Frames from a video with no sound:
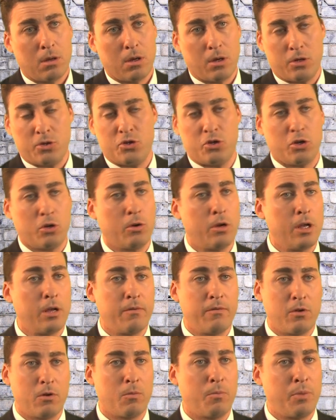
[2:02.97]
a jury
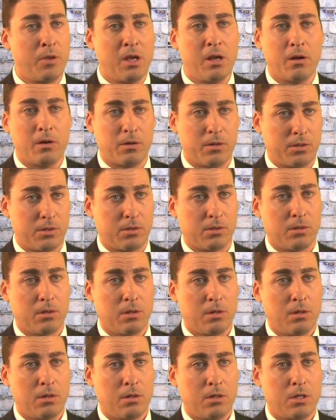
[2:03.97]
of your peers
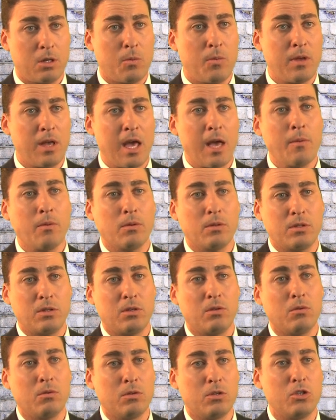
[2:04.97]
to be able
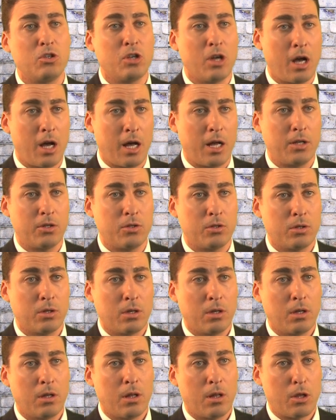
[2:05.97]
to judge
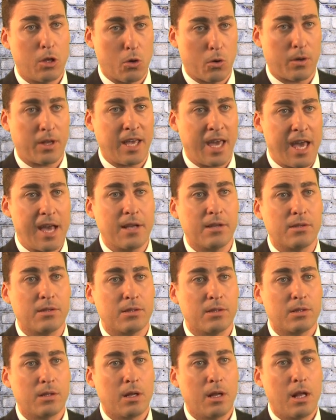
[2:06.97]
your
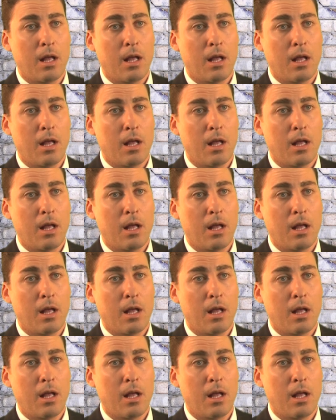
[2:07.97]
case.